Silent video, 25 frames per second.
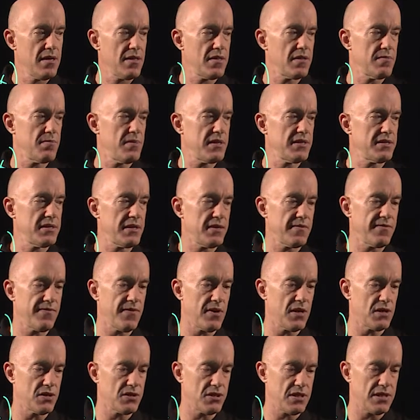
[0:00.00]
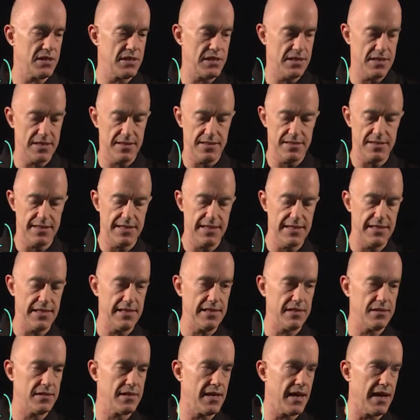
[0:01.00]
The missing function is
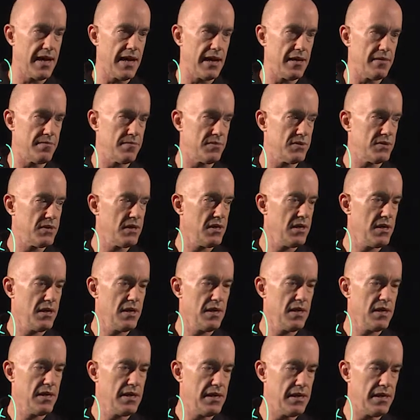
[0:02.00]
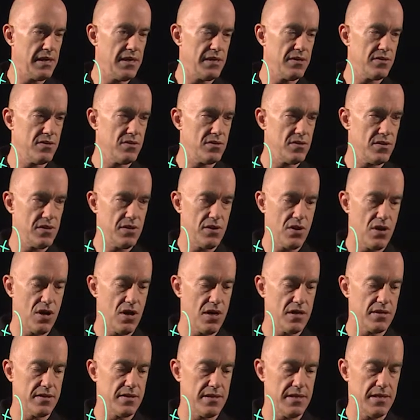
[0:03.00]
t times e to the
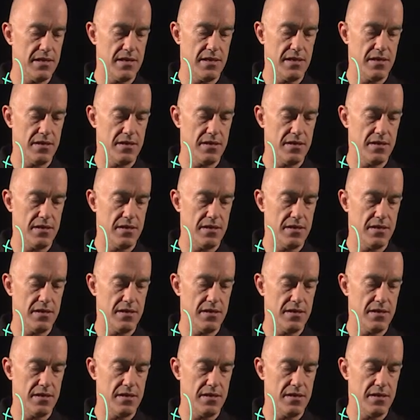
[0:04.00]
rt.